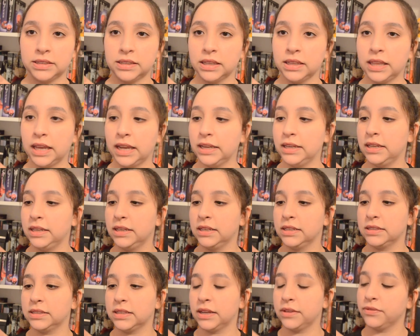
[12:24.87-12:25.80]
The Lightning
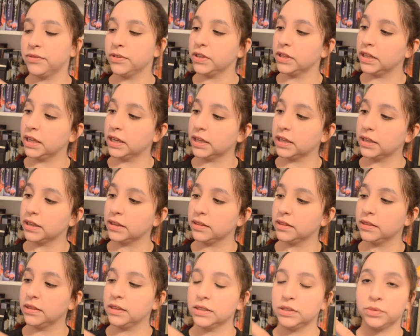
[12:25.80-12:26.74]
Dust, I feel like
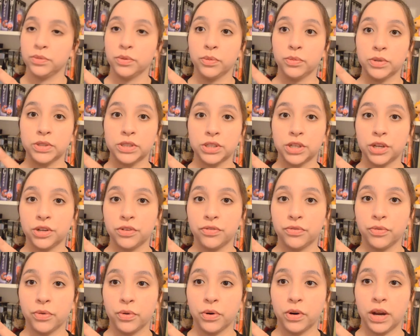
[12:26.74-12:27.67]
this one was good
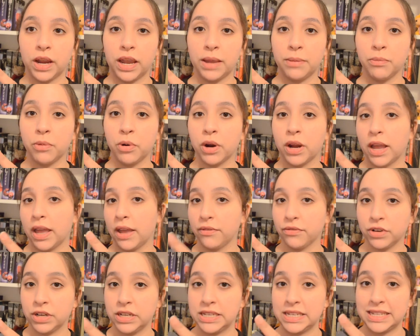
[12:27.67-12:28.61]
for a more
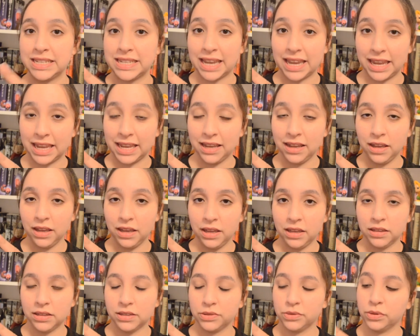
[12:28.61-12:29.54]
everyday.
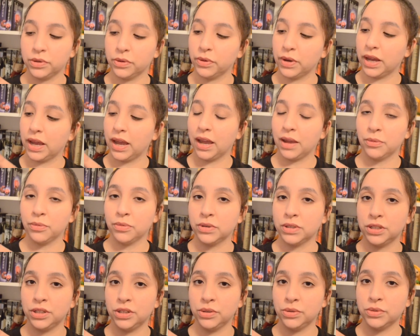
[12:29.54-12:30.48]
This one I
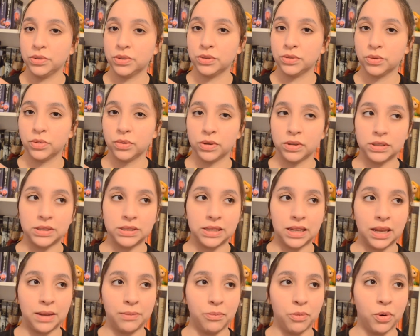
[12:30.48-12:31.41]
would use towards
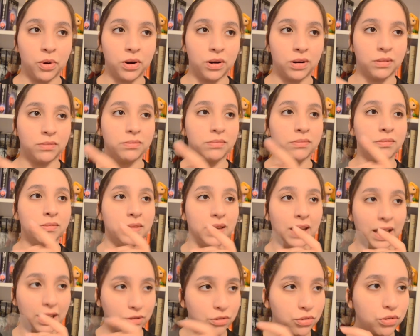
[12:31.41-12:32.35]
a more
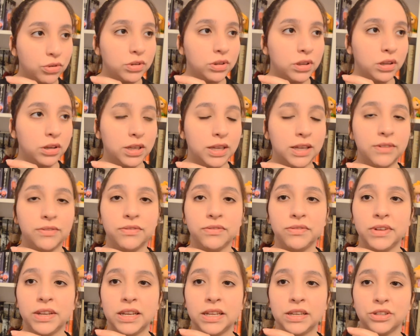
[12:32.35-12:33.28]
natural looking
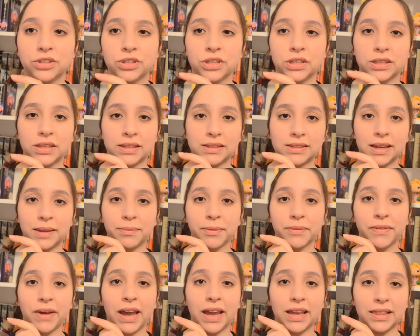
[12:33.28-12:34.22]
finish type
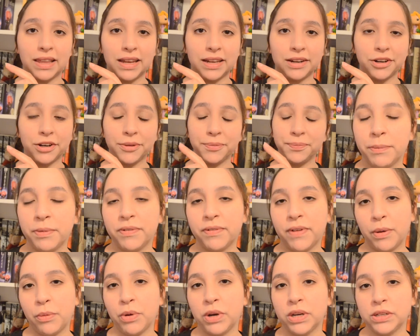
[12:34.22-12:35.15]
of highlighter. But if
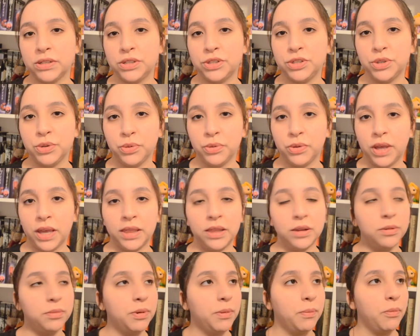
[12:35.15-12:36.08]
I wanted to do a
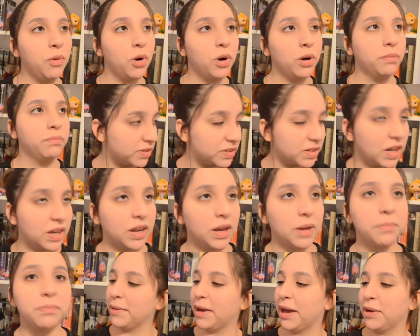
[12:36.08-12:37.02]
little bit more done
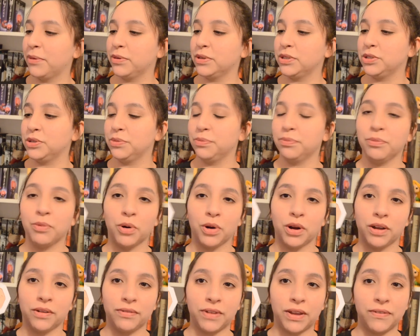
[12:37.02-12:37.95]
up, I would do
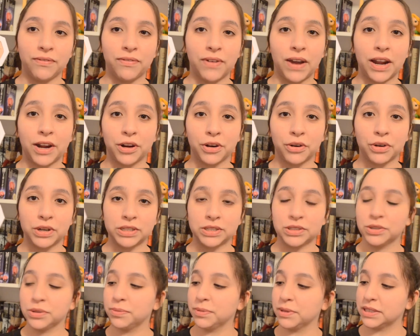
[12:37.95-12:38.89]
more of a Fire
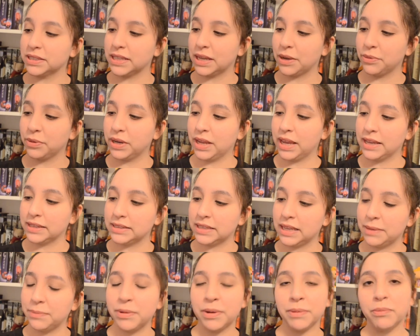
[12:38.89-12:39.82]
Crystal because that one has
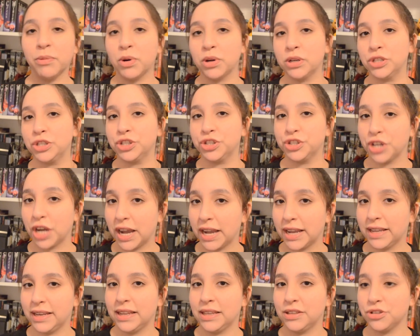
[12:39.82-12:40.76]
a bit more
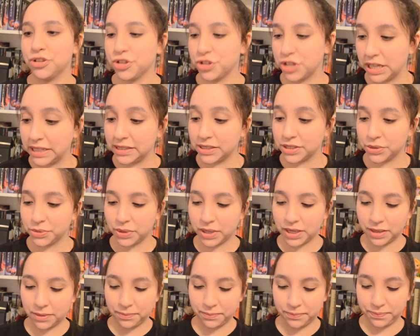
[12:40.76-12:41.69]
shine and sheen to
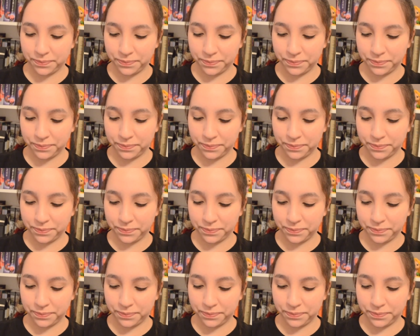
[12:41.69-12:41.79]
it.